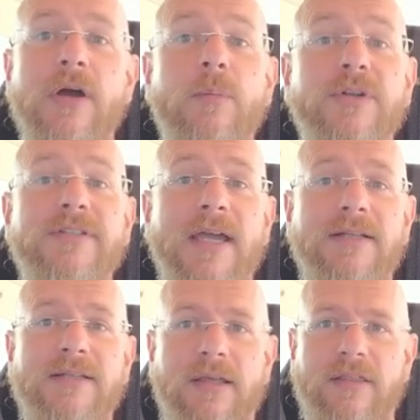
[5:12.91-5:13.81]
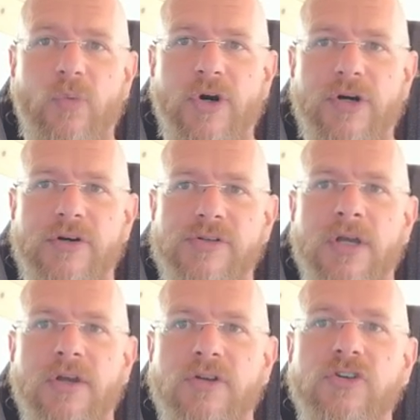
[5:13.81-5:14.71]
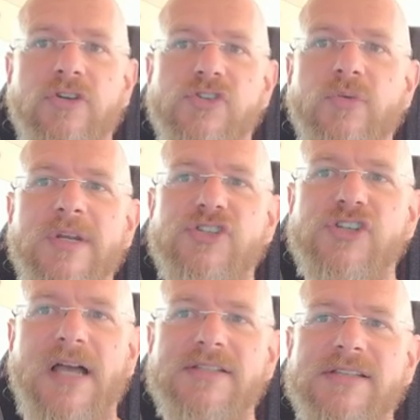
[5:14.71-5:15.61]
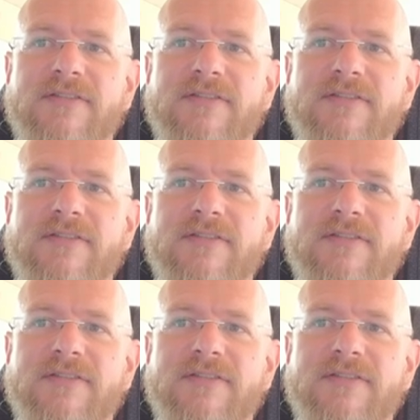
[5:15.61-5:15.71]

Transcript: protecting the workers took screenshots